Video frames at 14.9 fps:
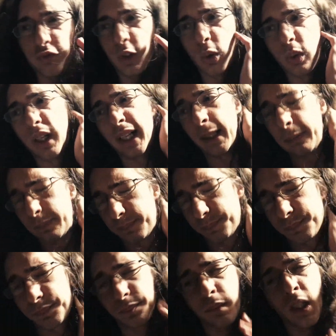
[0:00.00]
for a while.
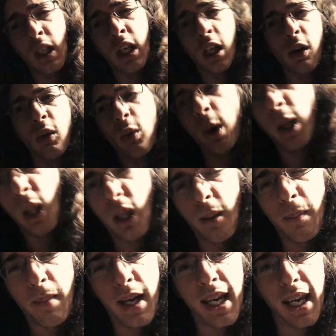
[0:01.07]

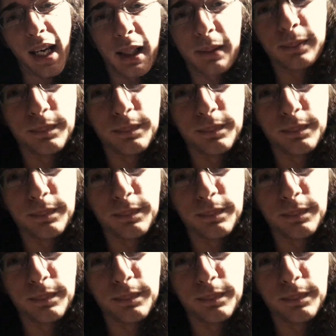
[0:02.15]
Welcome back